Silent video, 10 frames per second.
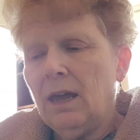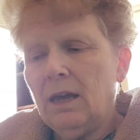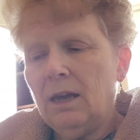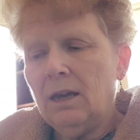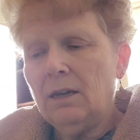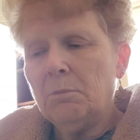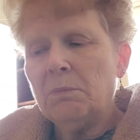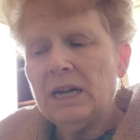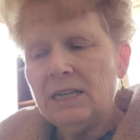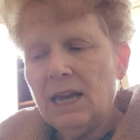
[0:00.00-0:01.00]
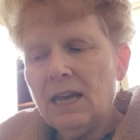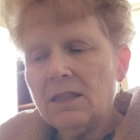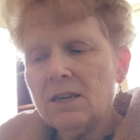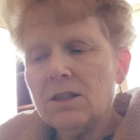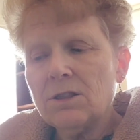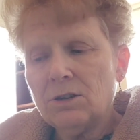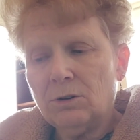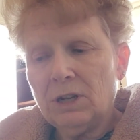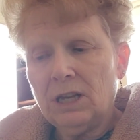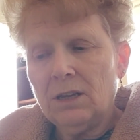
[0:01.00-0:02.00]
And Monday the
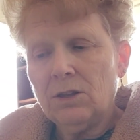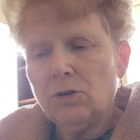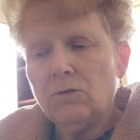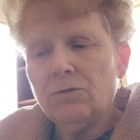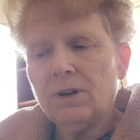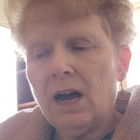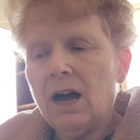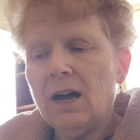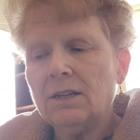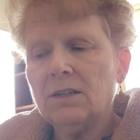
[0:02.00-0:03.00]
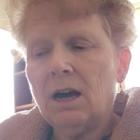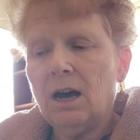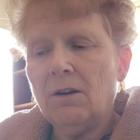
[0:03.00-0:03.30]
30th, you've got